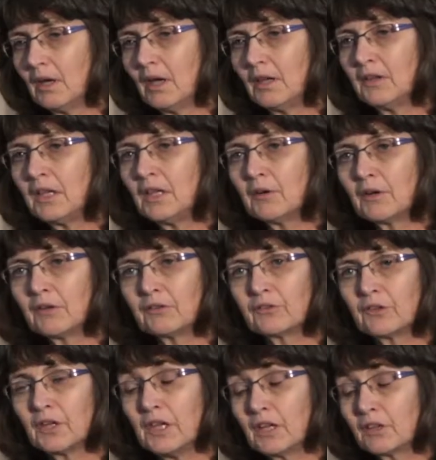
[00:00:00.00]
And the E
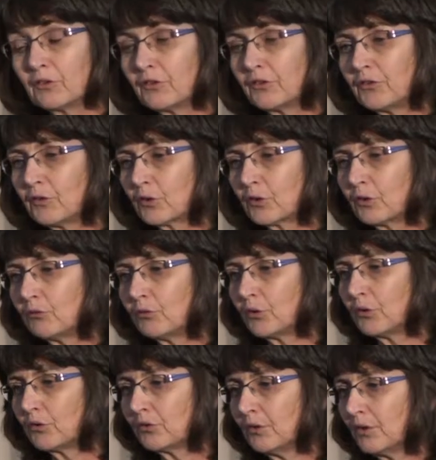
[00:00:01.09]
antigen
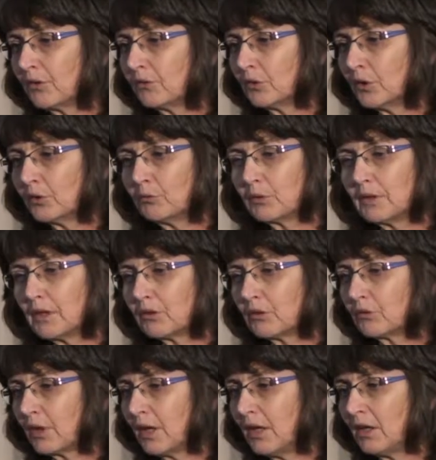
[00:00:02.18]
seroconversion is not related
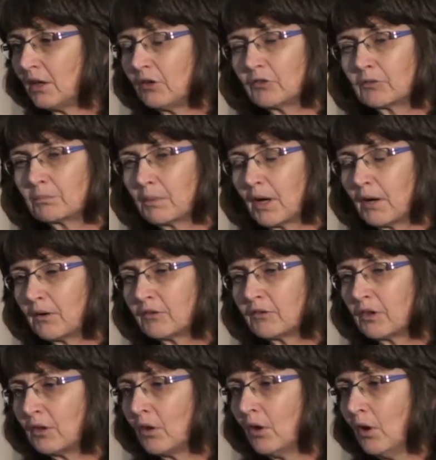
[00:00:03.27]
to age,
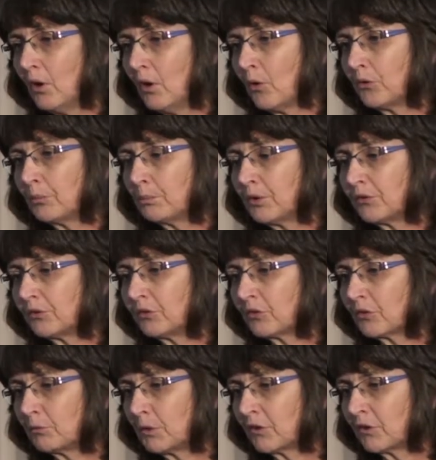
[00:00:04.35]
parity, or the presence
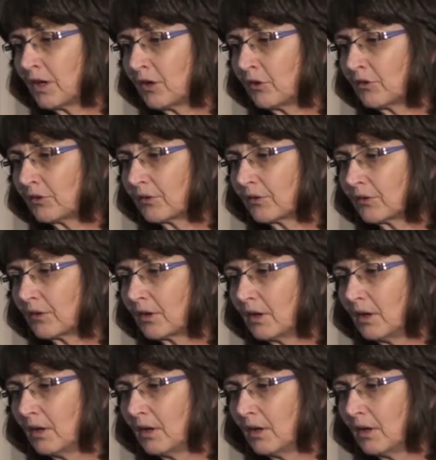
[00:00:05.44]
of mutations.